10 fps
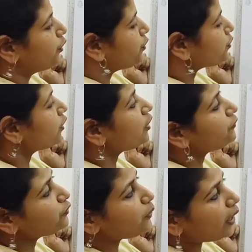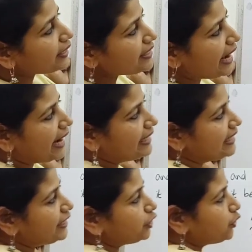So if you are
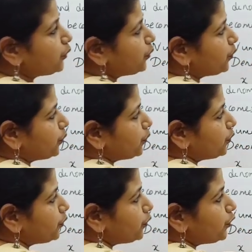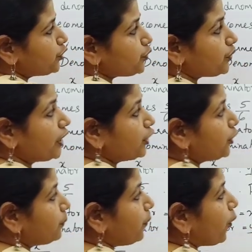adding 2 to
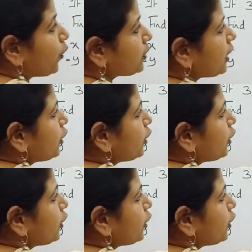both the